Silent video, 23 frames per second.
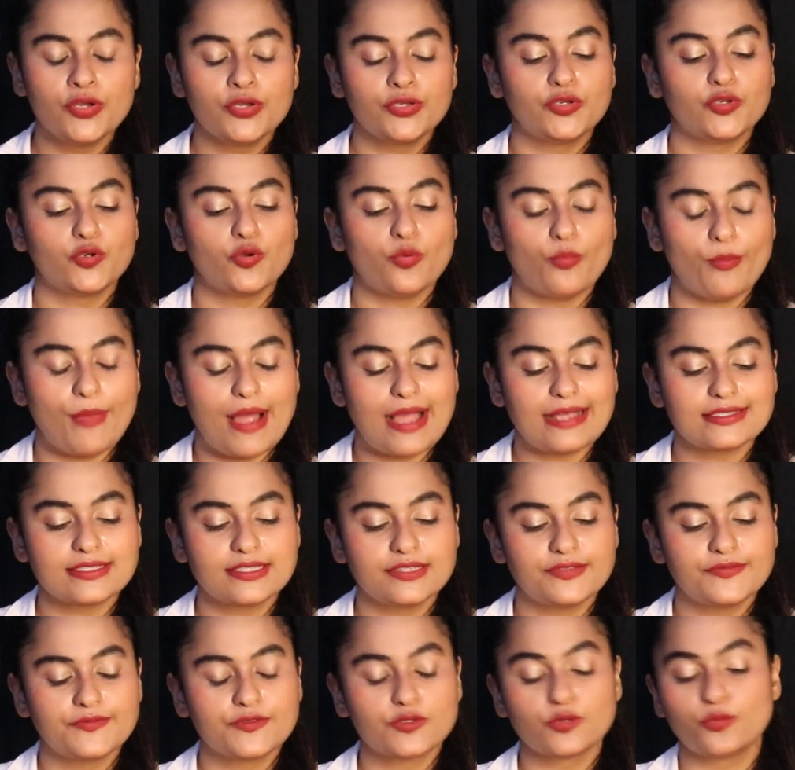
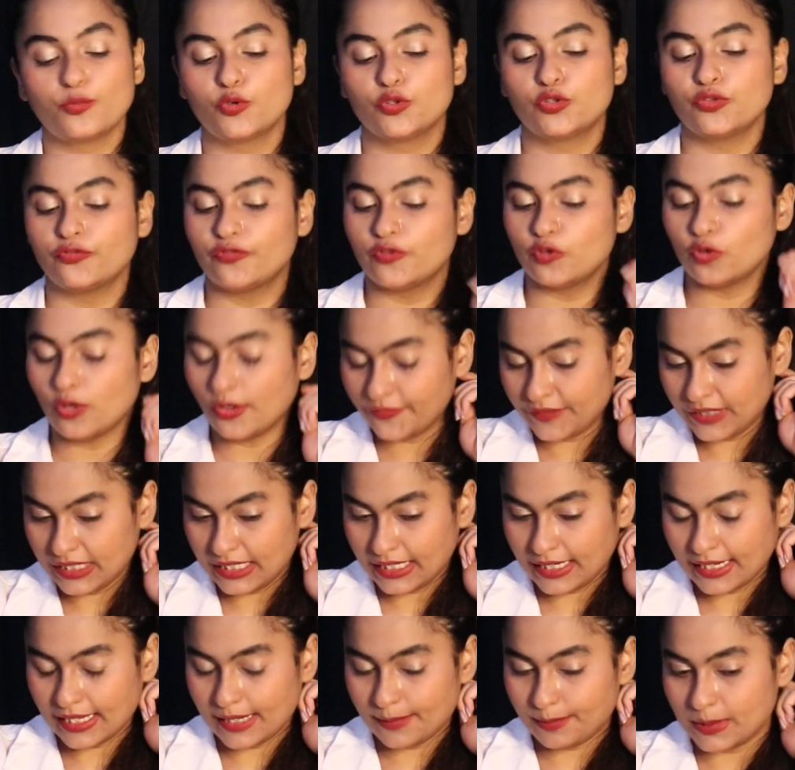massive. So both of you are
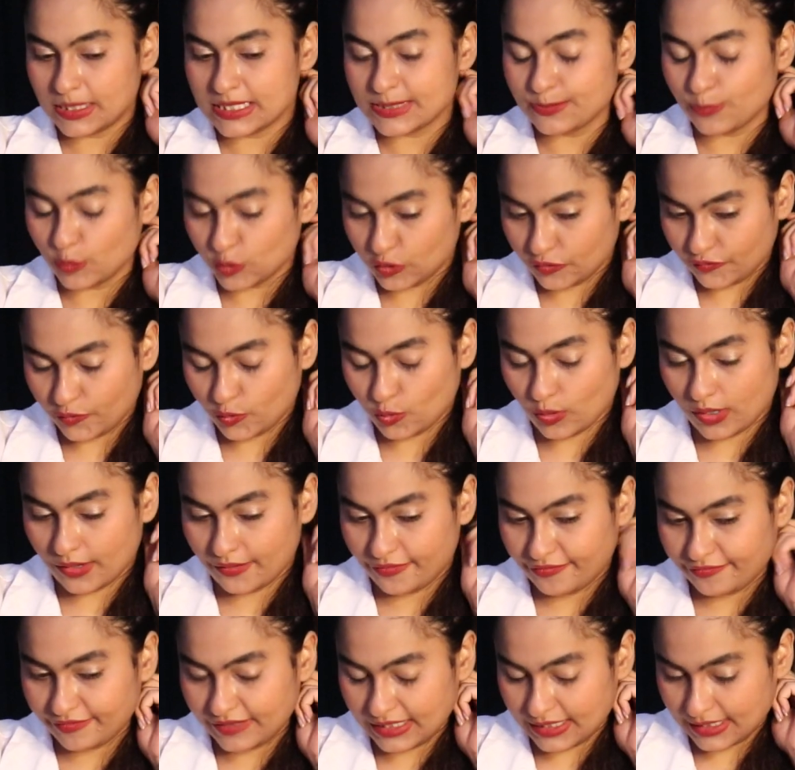feeling helpless, both of you
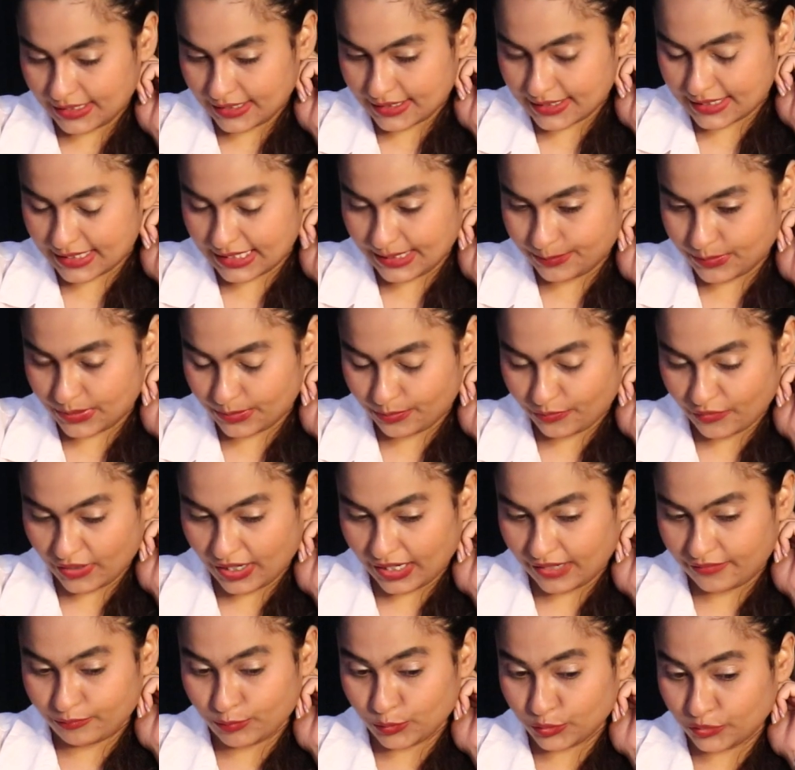are feeling sleep
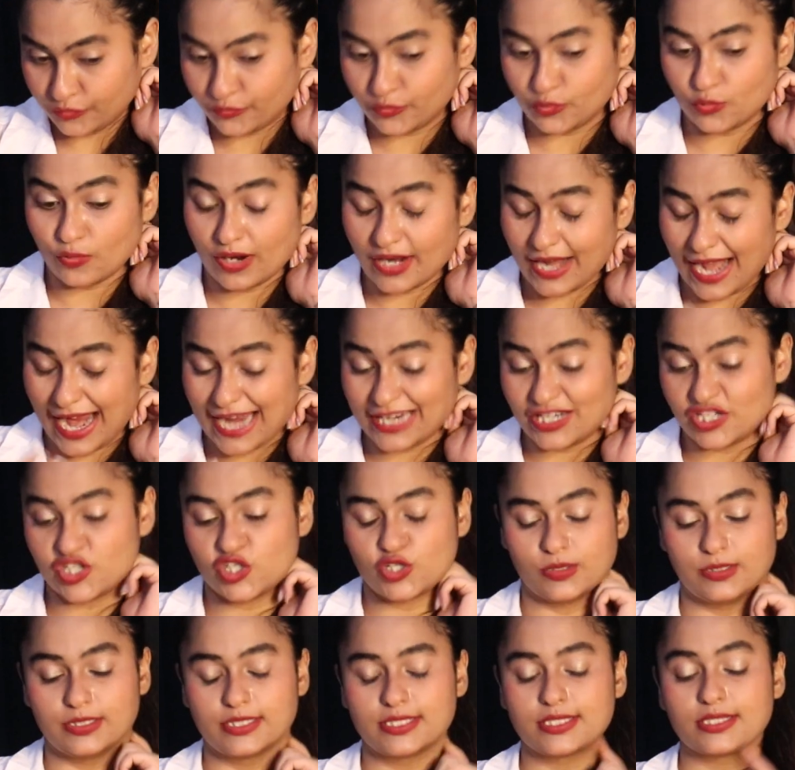deprived, both of you are
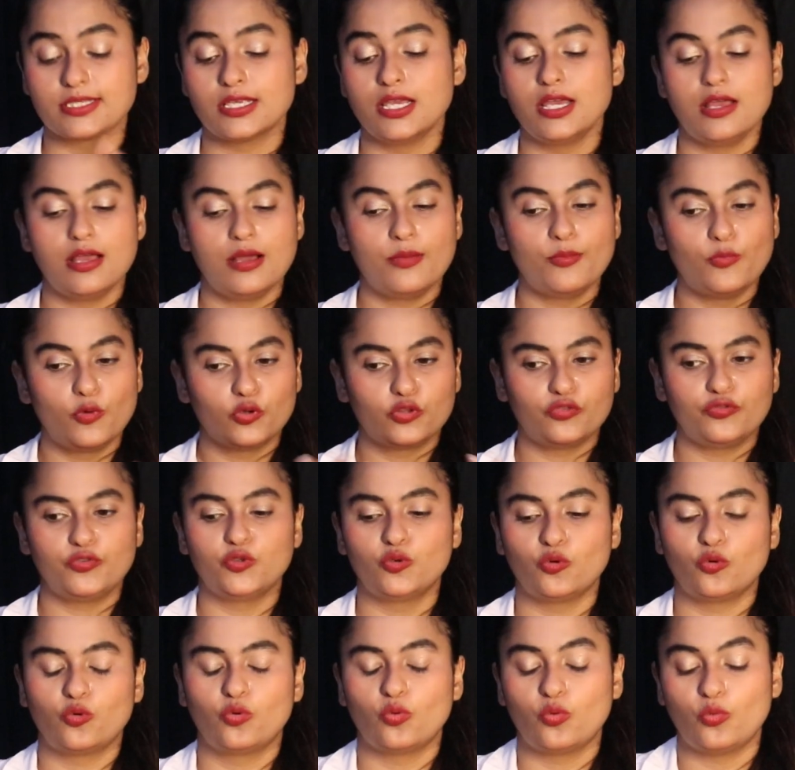anxious, both of you
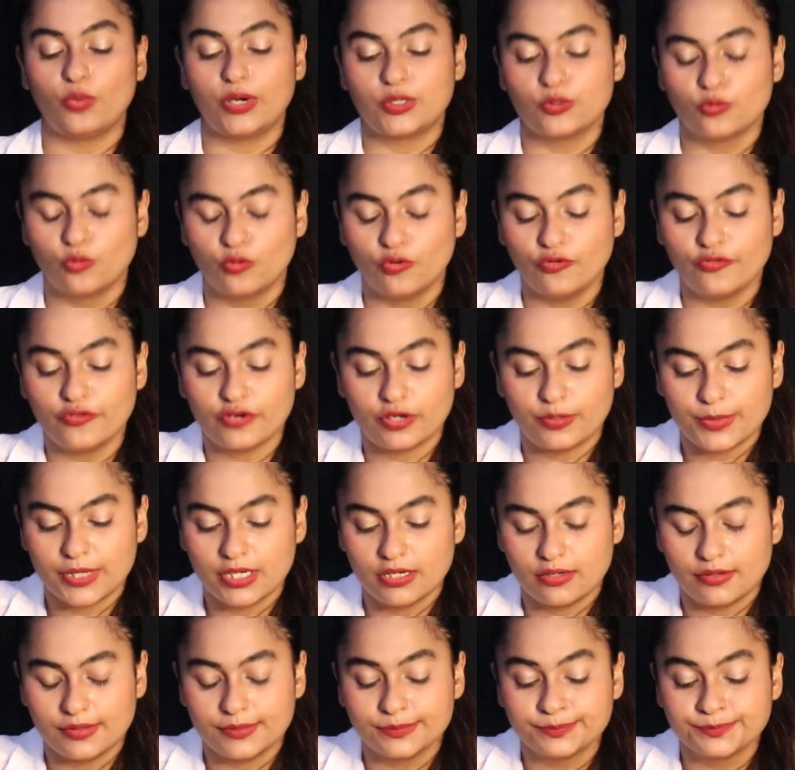don't know where to go from
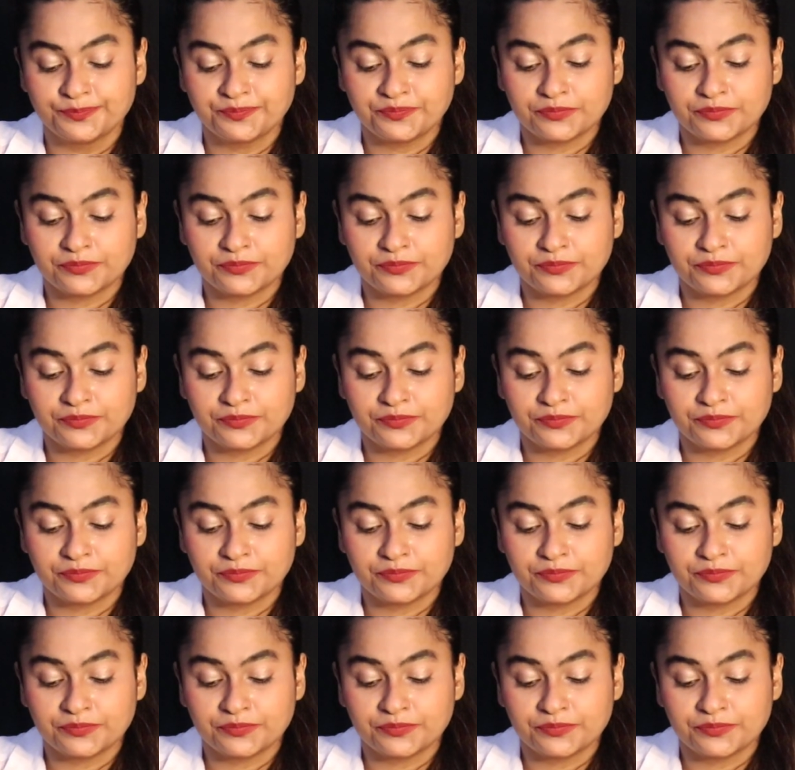here.